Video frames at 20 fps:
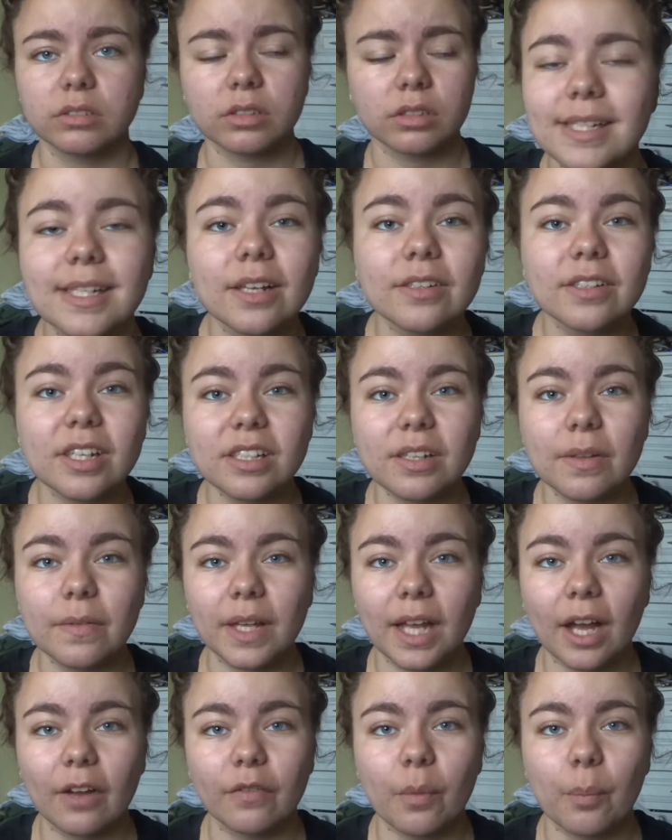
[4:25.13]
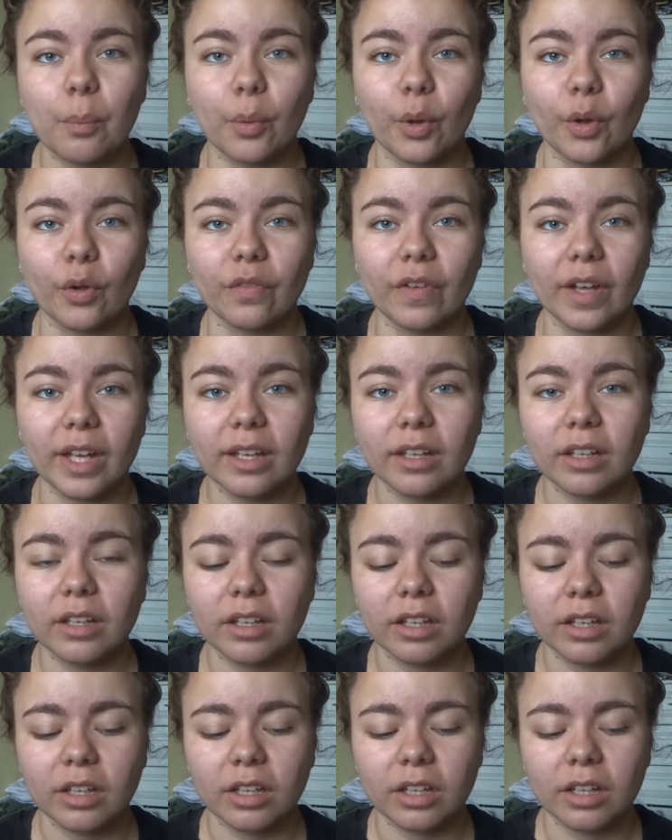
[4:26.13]
It sounds like something out of a movie. Do
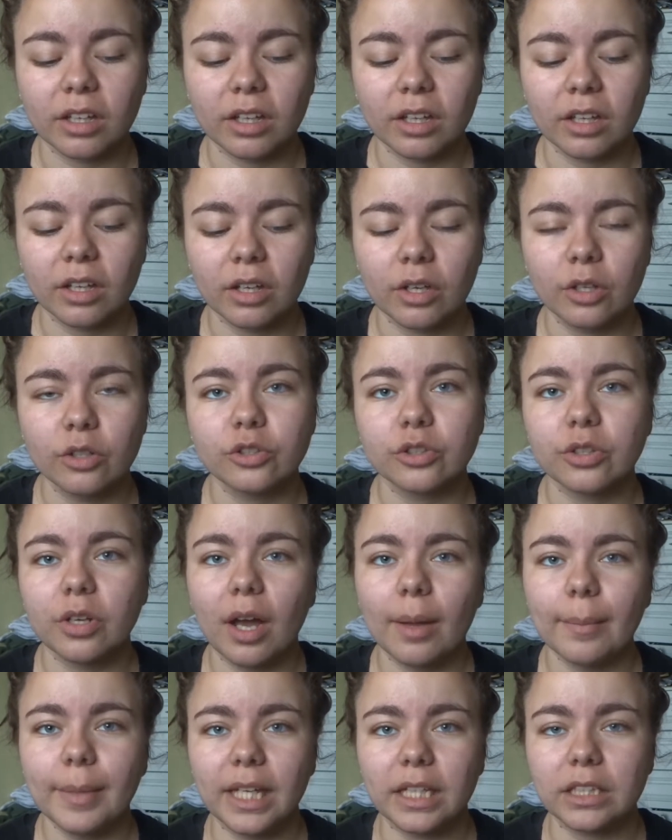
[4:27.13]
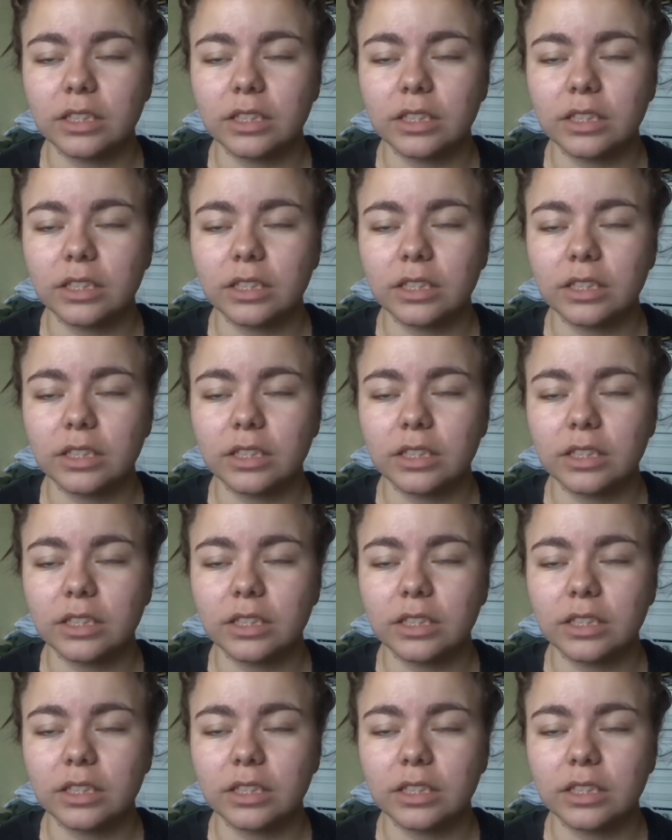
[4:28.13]
you know what I mean?